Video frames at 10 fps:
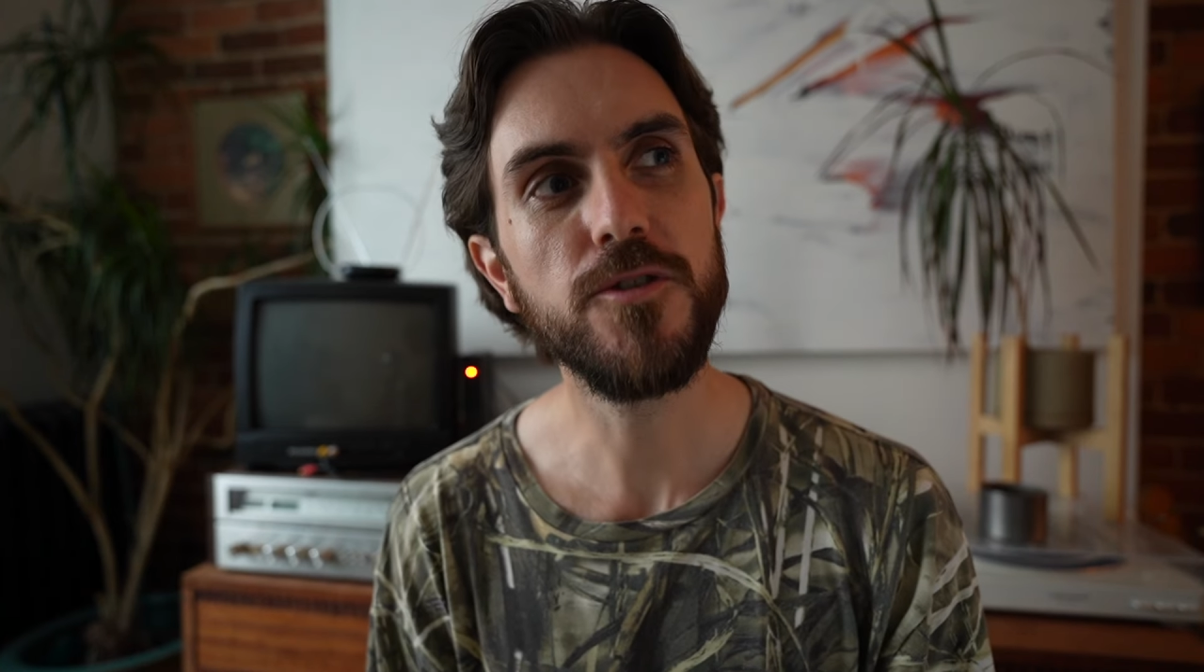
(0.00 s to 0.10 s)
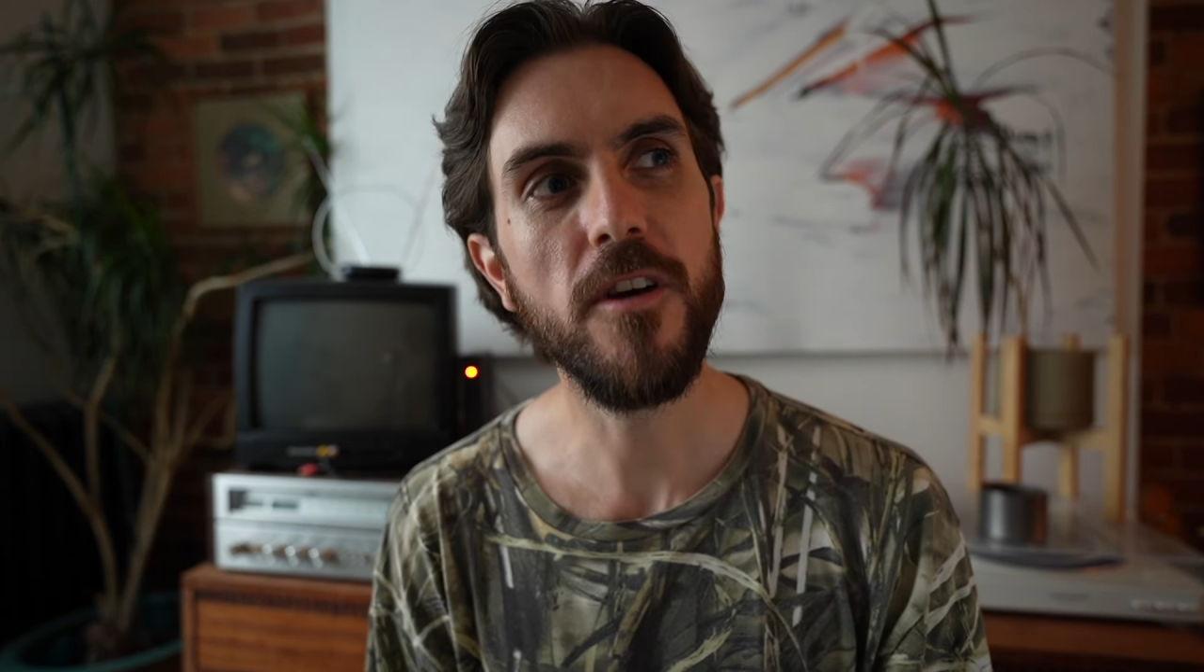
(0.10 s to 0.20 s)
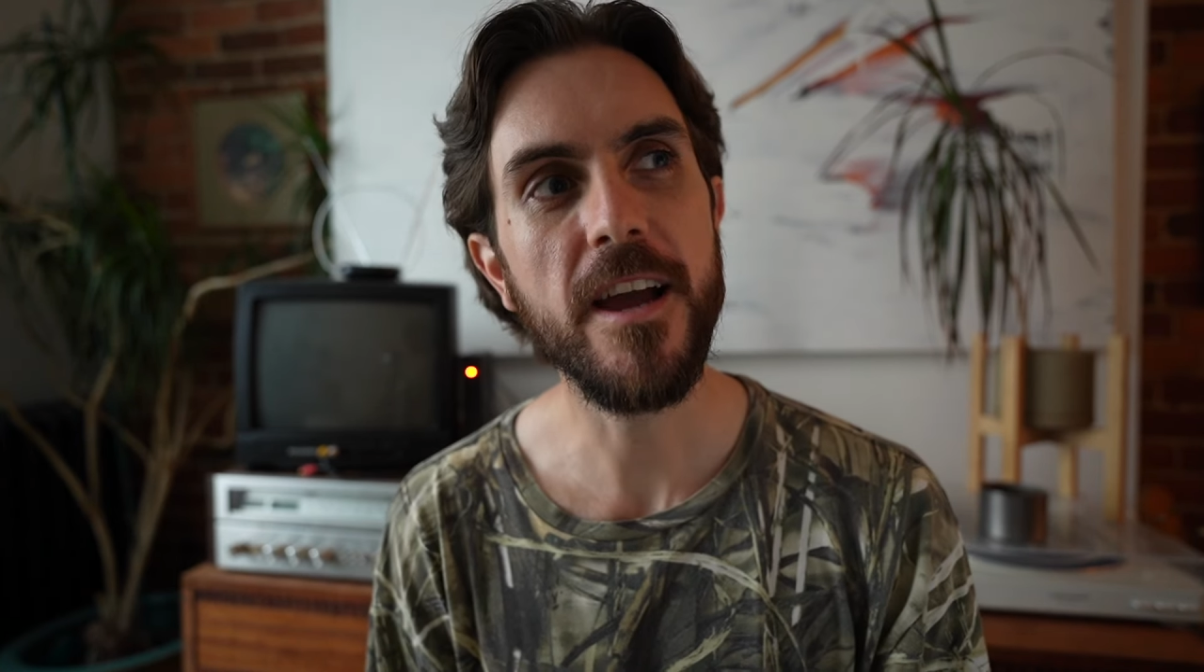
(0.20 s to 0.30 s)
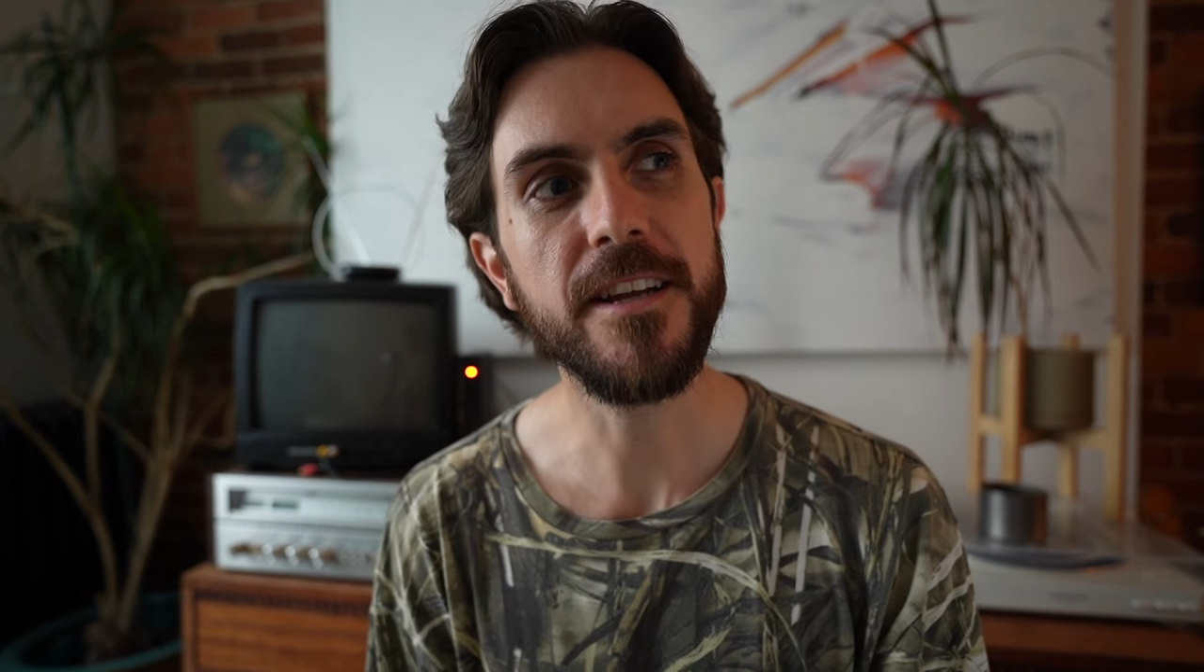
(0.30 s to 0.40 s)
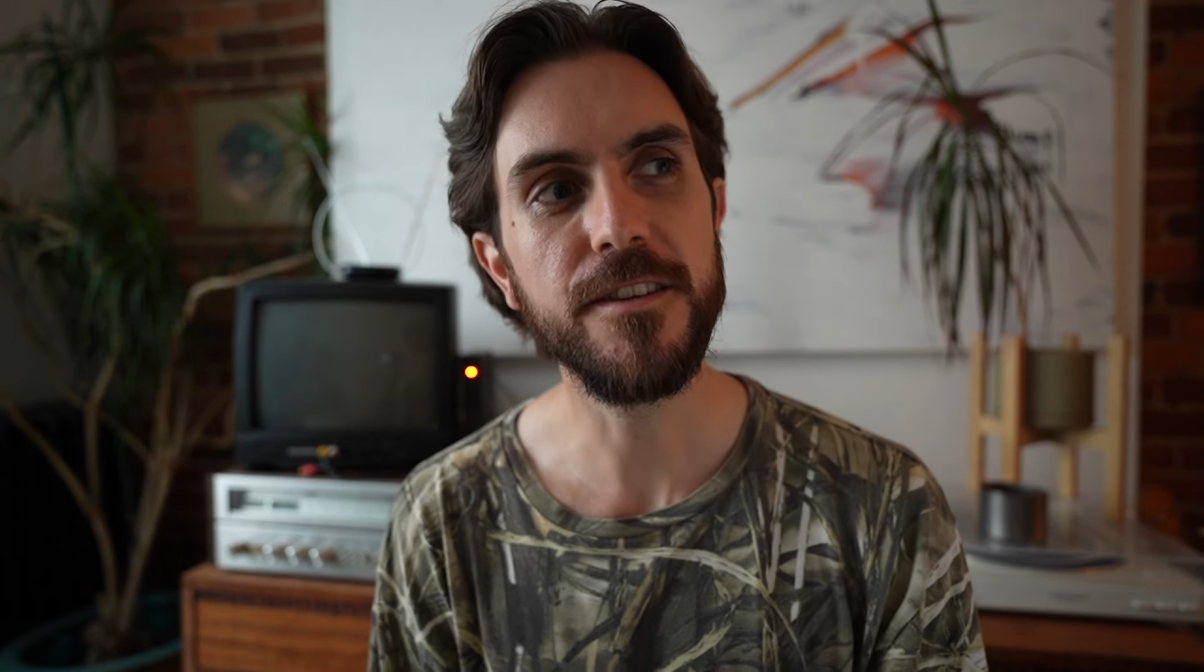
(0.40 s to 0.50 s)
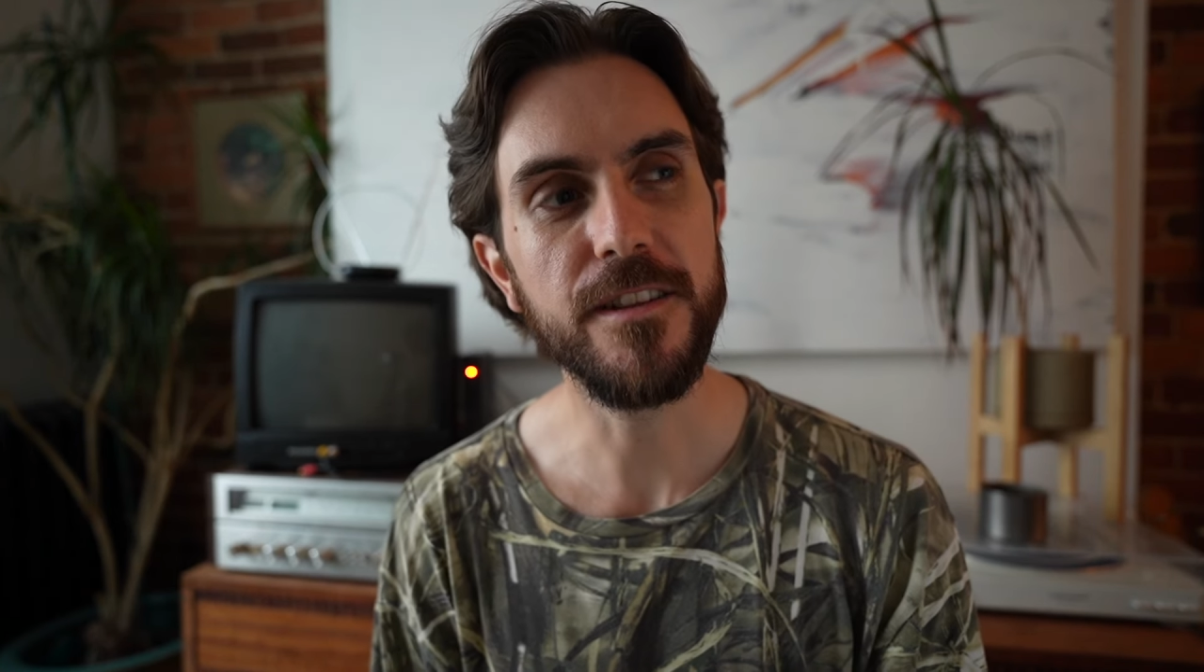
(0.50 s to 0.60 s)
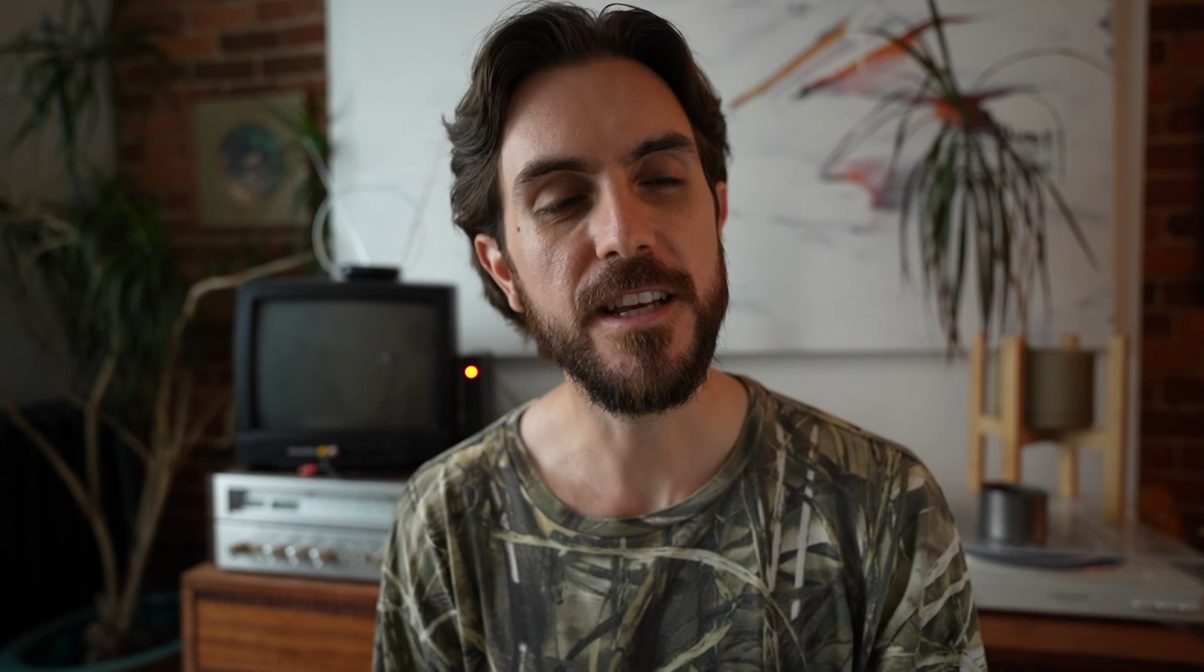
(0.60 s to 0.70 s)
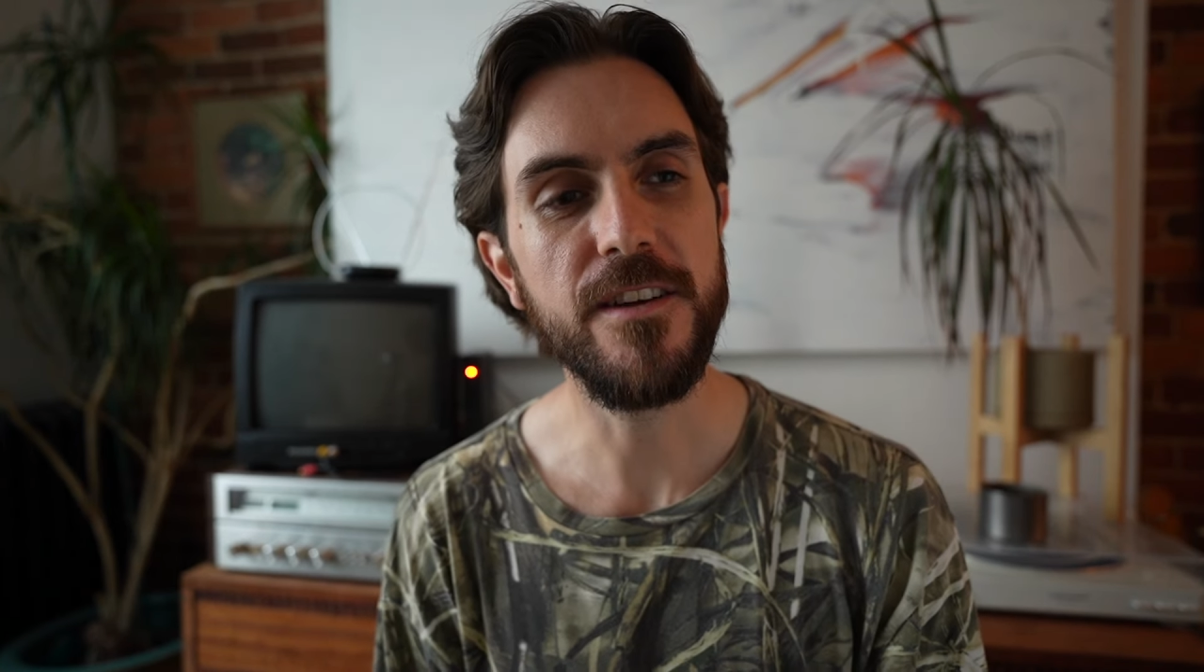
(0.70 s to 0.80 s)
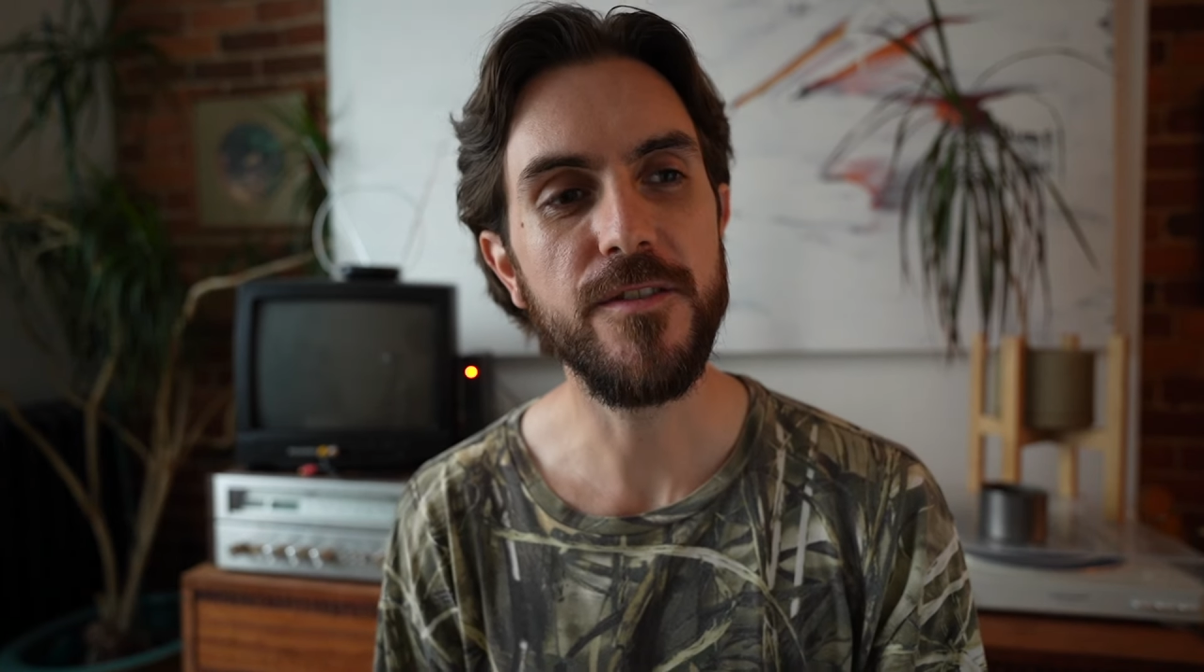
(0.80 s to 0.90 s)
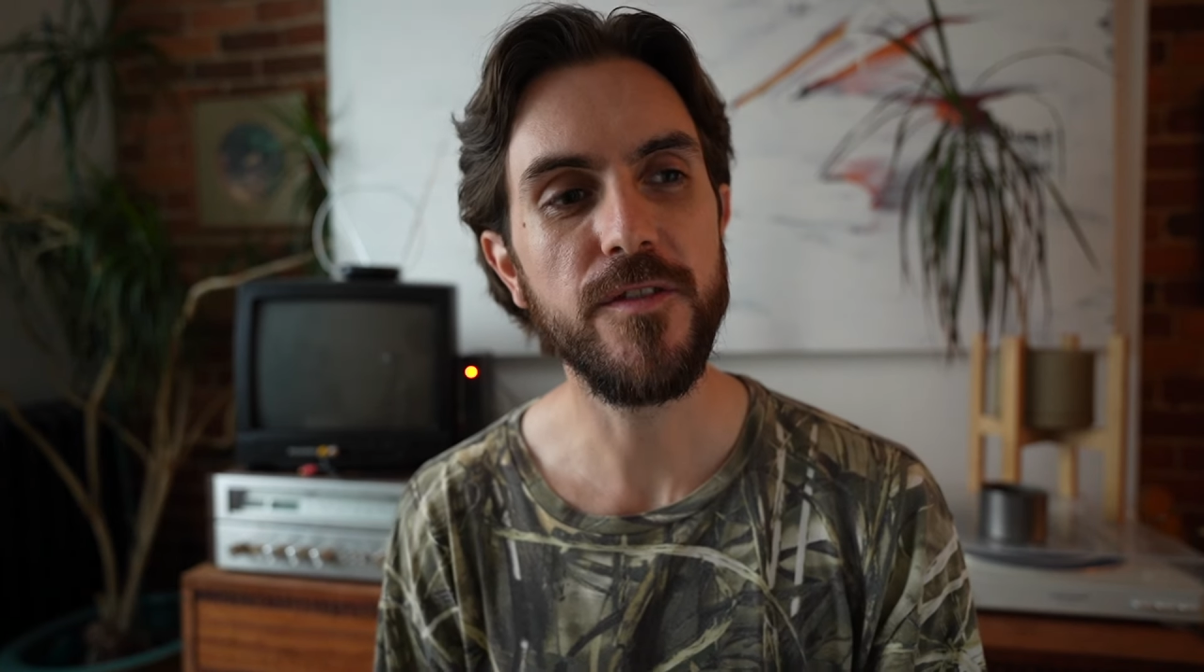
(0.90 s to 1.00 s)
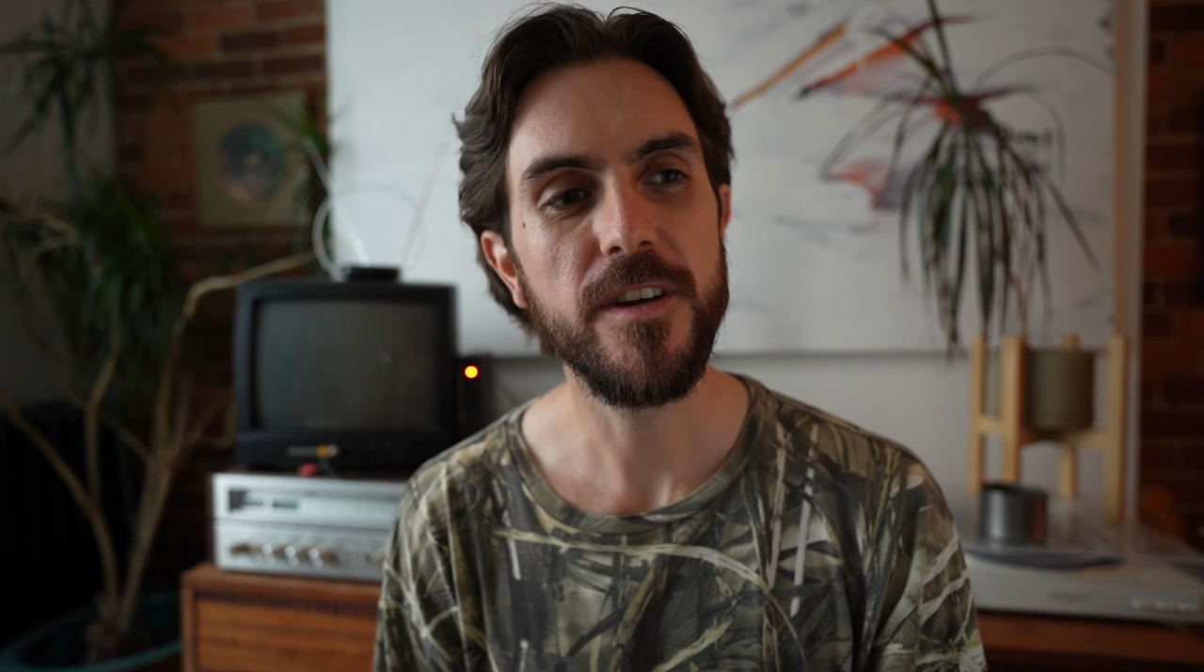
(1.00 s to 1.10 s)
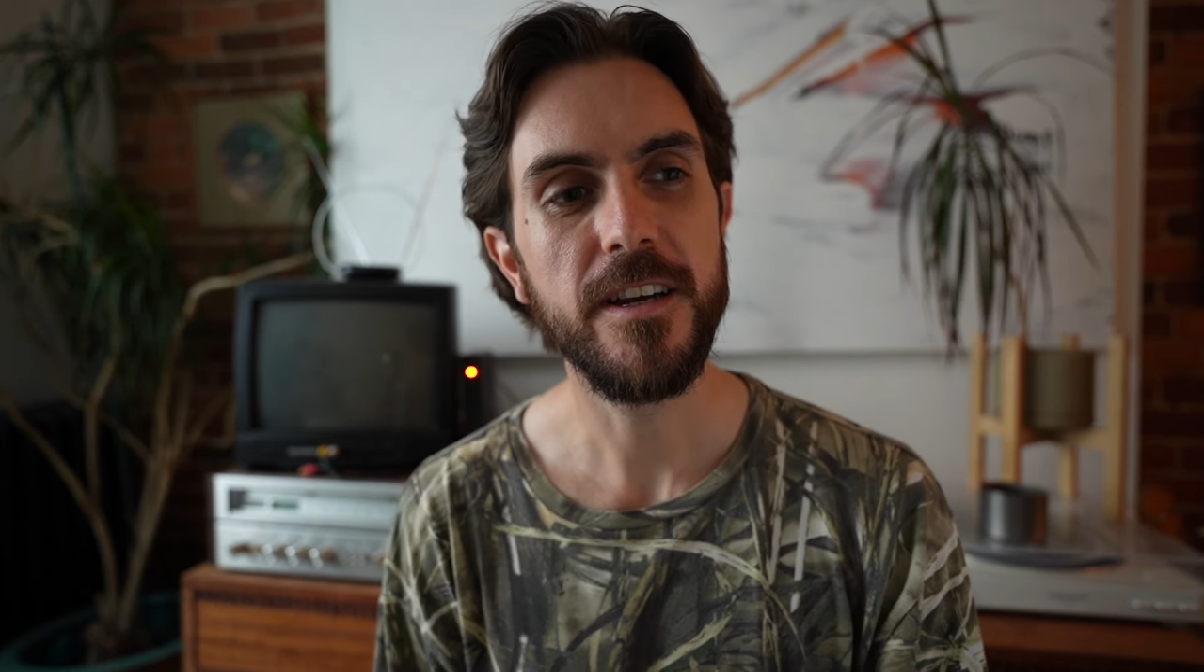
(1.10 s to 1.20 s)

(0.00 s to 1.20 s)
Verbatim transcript: trying to live